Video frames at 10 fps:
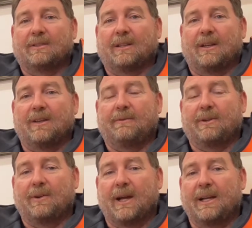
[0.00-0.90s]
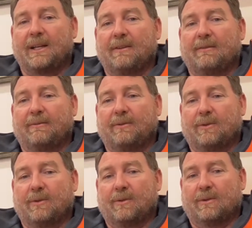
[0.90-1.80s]
So if you're grading
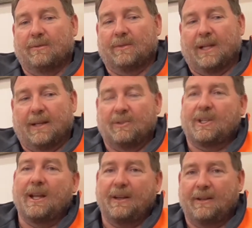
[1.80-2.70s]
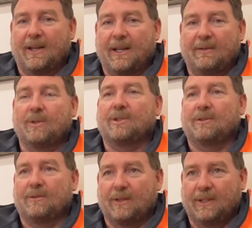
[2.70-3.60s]
for Scantling grade,
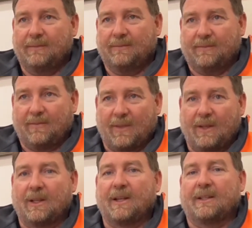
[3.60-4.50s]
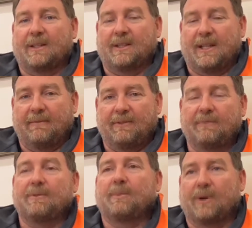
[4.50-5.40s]
which is green, it can have
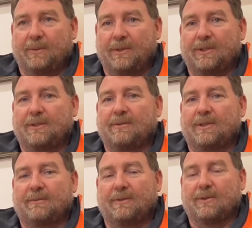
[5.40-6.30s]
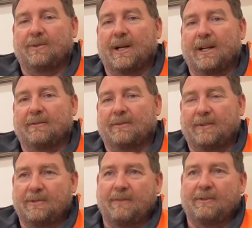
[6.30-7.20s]
different properties to as if you're grading for
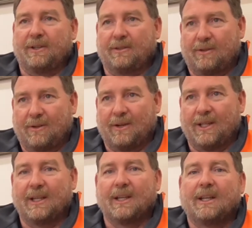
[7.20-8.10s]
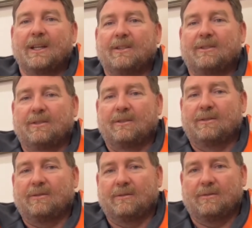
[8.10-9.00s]
F17 dry
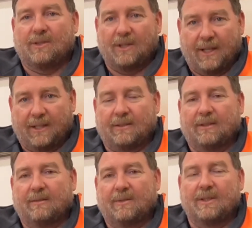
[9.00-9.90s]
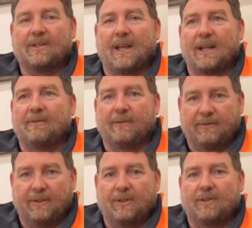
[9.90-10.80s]
to select to standard for
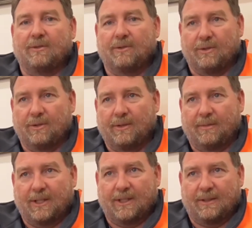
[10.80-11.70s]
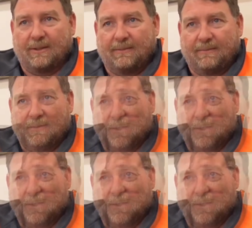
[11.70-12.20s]
furniture and joinery market.